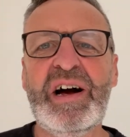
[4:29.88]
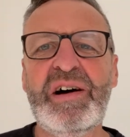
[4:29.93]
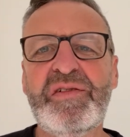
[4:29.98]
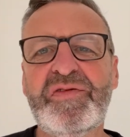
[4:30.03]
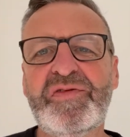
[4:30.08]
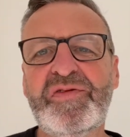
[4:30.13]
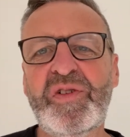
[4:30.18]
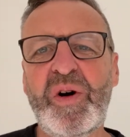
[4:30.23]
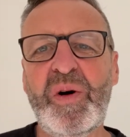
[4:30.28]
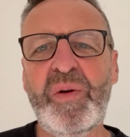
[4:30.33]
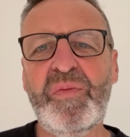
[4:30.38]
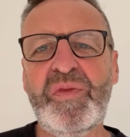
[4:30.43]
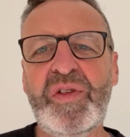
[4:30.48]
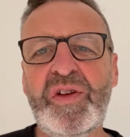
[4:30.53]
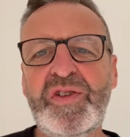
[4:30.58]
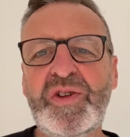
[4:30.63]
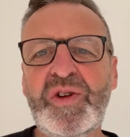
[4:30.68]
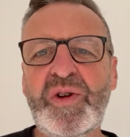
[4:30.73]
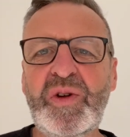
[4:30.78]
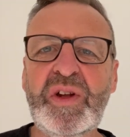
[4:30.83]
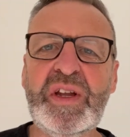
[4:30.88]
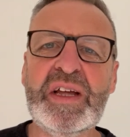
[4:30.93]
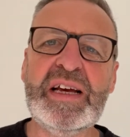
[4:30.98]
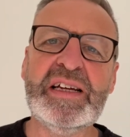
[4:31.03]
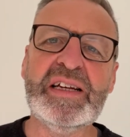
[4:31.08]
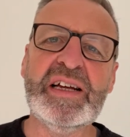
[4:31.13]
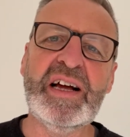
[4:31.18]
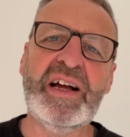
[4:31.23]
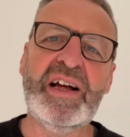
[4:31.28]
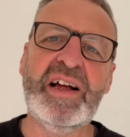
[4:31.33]
from the new
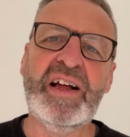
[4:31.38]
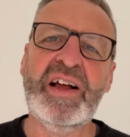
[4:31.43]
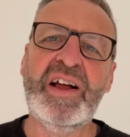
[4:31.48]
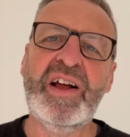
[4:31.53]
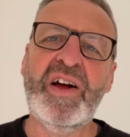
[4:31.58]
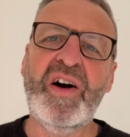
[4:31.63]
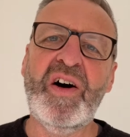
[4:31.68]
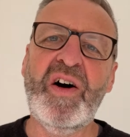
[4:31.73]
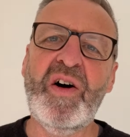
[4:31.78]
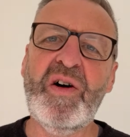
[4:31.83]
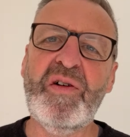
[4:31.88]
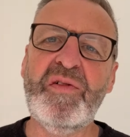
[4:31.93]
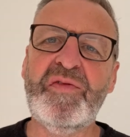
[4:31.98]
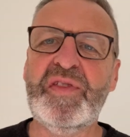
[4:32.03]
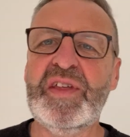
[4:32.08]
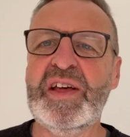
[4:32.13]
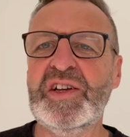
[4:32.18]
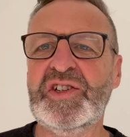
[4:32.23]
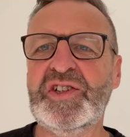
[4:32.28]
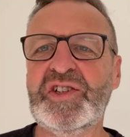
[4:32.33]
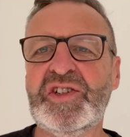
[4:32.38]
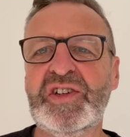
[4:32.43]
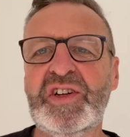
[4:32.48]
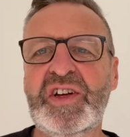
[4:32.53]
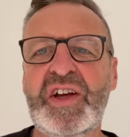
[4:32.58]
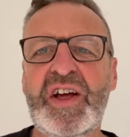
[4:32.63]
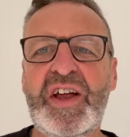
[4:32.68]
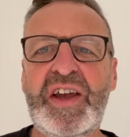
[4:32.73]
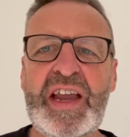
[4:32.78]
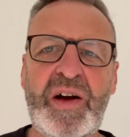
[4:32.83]
leader of this
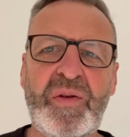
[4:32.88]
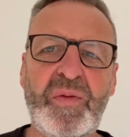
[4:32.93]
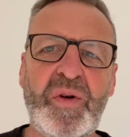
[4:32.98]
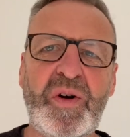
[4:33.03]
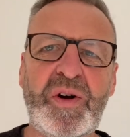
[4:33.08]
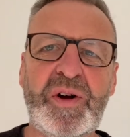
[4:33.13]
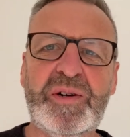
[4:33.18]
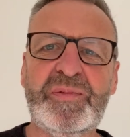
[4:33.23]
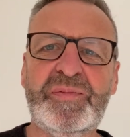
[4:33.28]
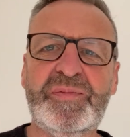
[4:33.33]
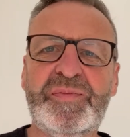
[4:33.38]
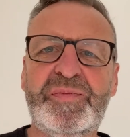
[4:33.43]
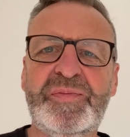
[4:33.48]
network.